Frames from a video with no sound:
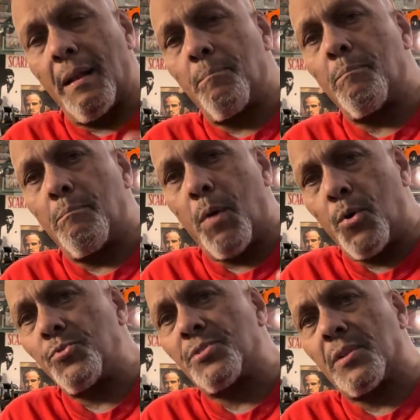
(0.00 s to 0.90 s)

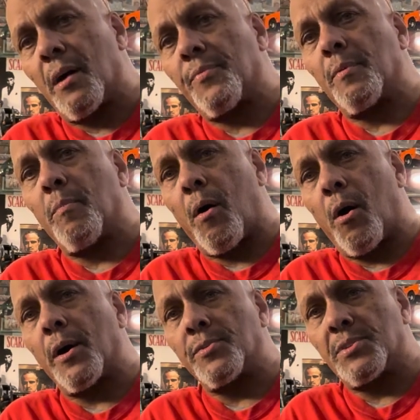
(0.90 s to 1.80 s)
Most of them
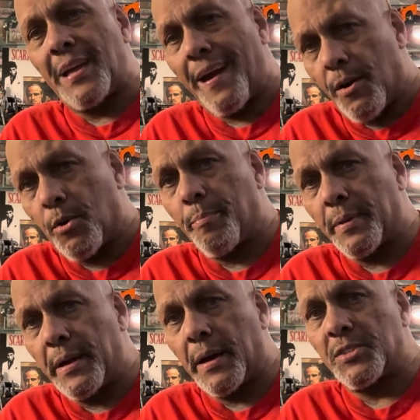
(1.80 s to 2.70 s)
aren't
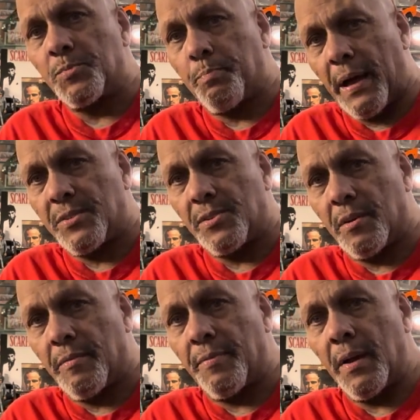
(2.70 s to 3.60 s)
terribly
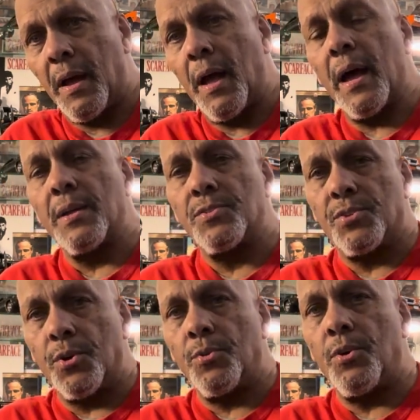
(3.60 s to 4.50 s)
expensive
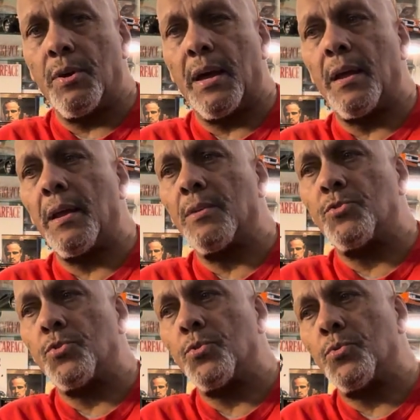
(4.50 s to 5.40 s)
until you get
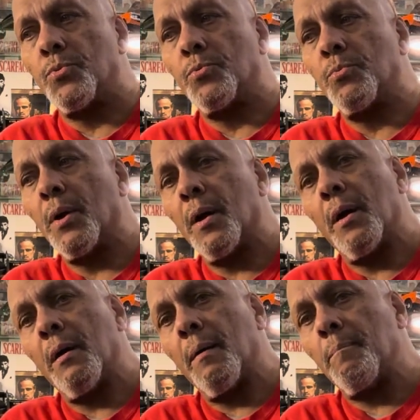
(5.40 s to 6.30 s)
into
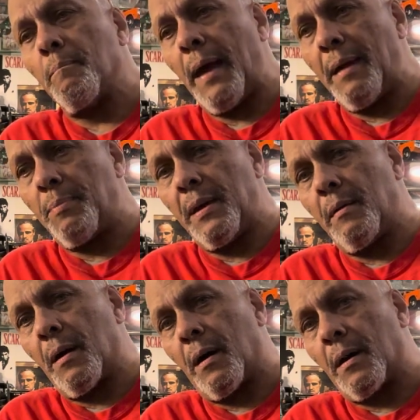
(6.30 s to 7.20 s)

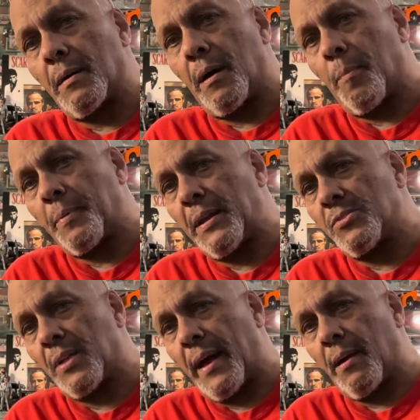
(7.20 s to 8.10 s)
maybe
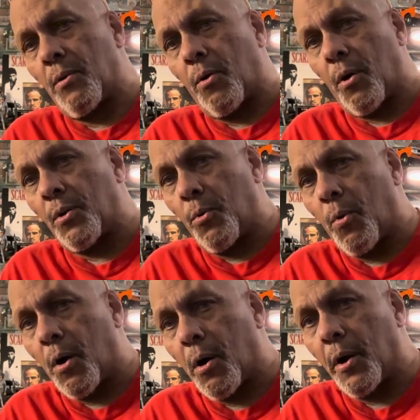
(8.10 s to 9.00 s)
companies like Auto
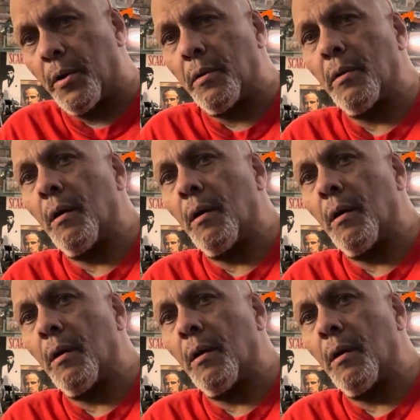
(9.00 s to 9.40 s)
Art,